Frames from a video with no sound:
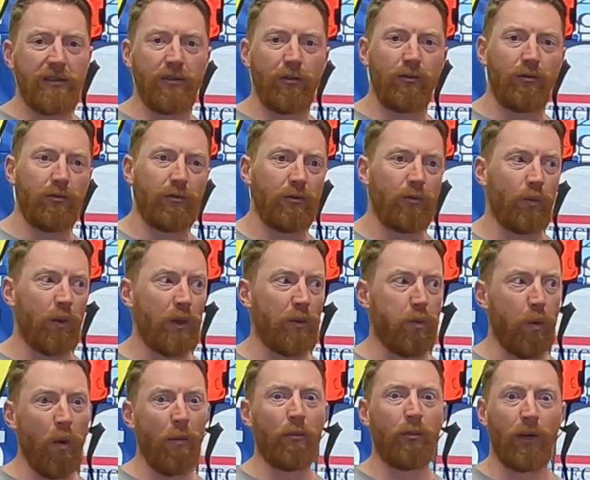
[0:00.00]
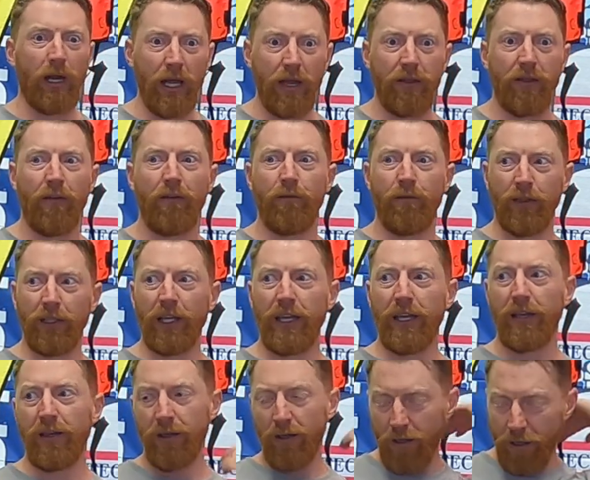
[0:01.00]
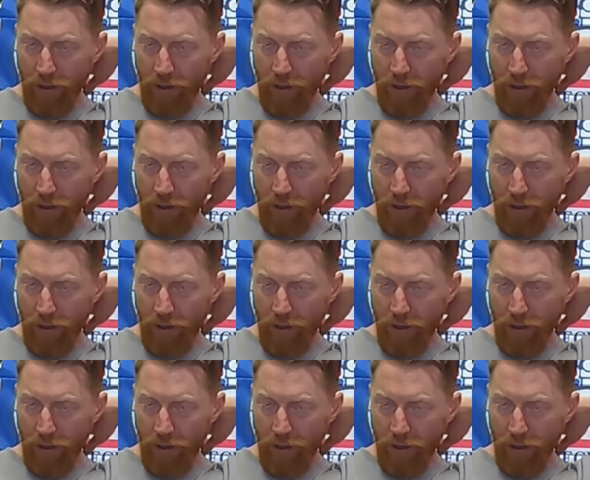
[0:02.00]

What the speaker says: to, with one breath, fill it,